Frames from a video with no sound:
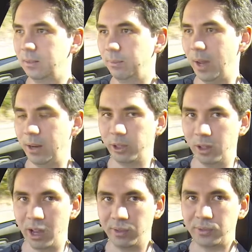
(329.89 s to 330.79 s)
battery
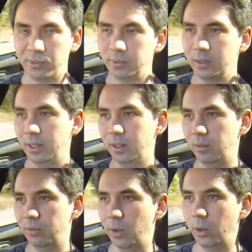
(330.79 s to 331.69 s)
life in the
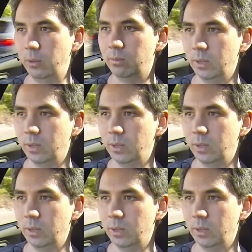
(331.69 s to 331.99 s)
phone.